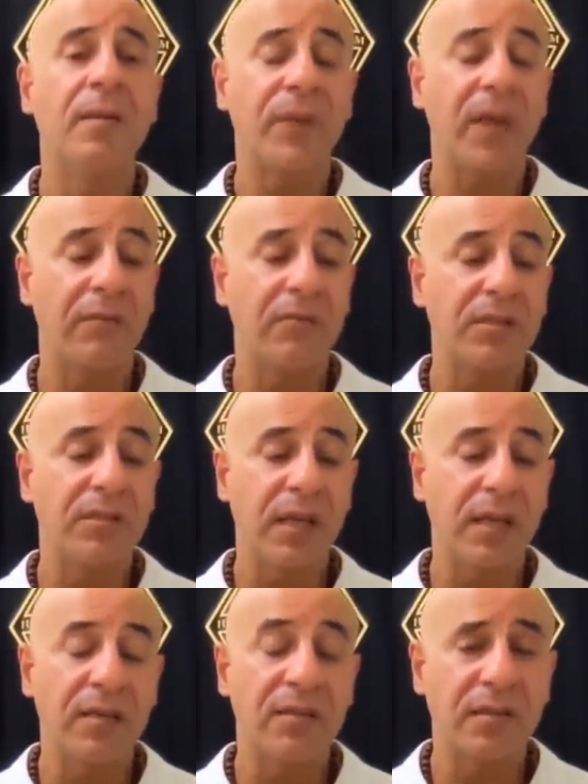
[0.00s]
I would
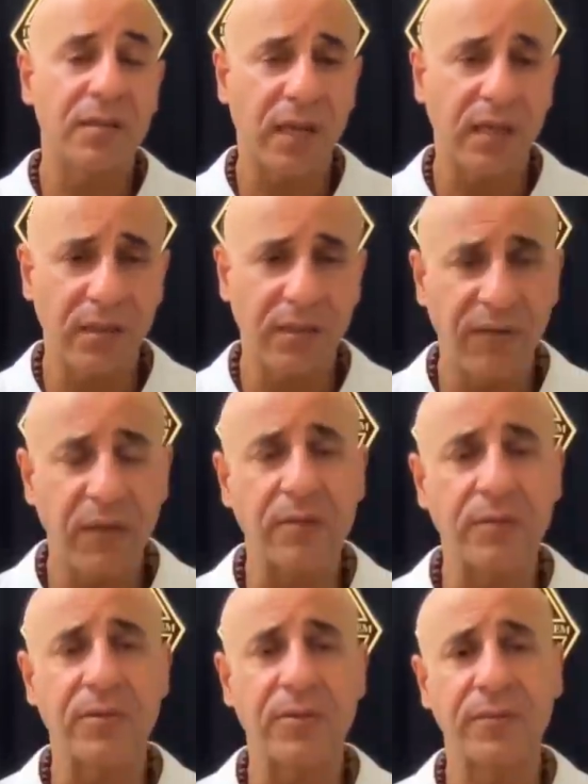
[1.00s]
say, side
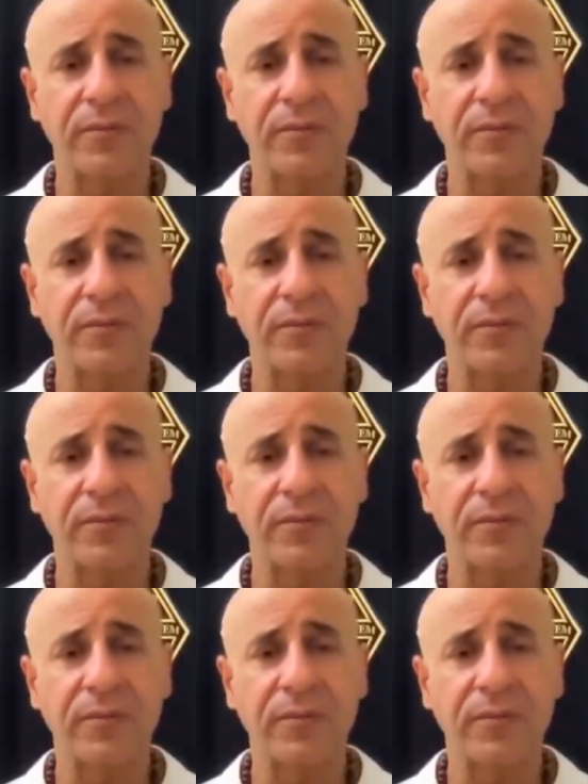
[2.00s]
effects.